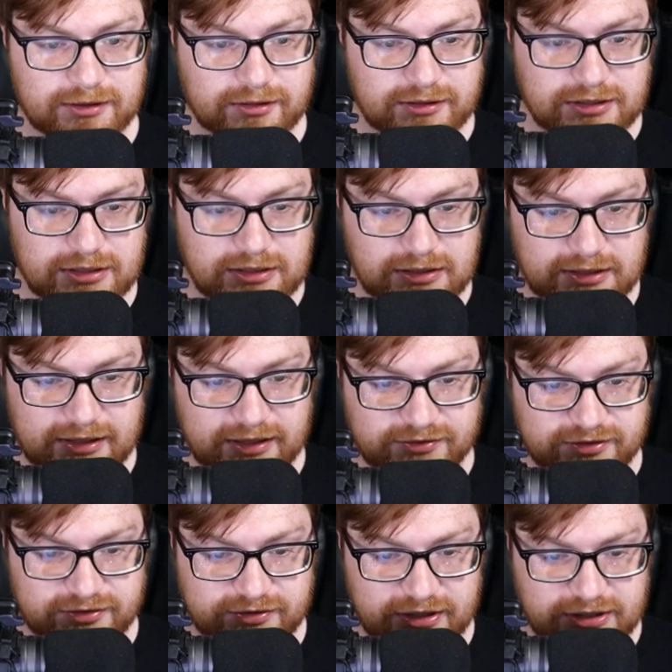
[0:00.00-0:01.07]
the
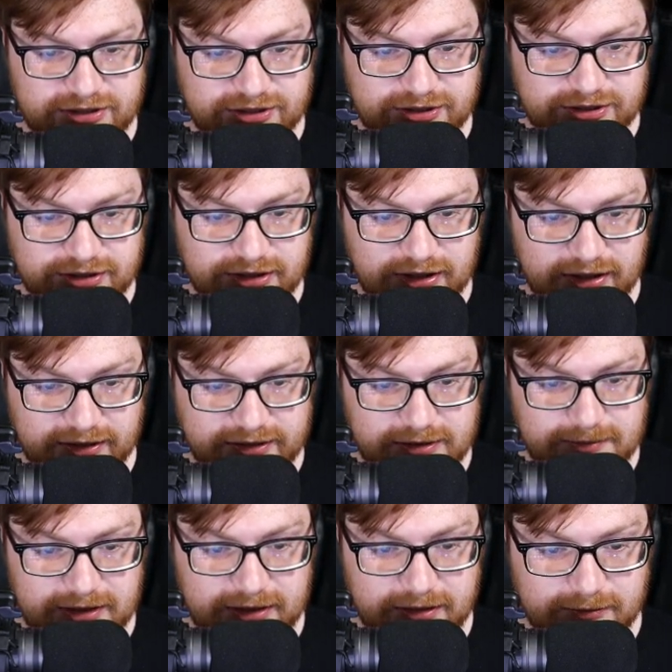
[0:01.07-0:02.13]
SSH uh,
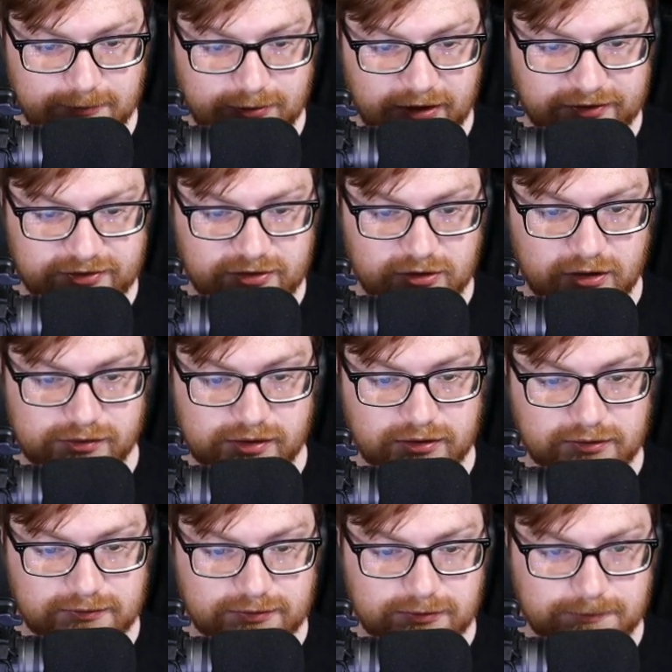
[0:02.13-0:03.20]
command present on the
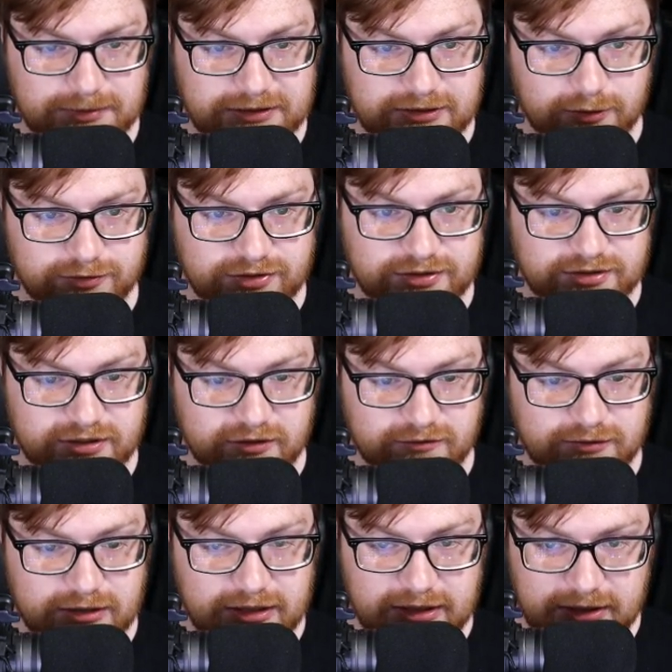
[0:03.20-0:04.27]
Pico CTF
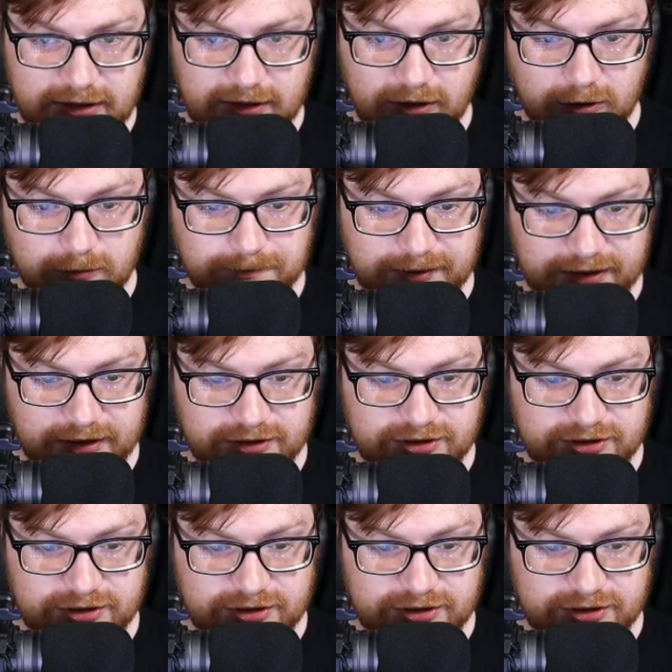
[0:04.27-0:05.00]
homepage.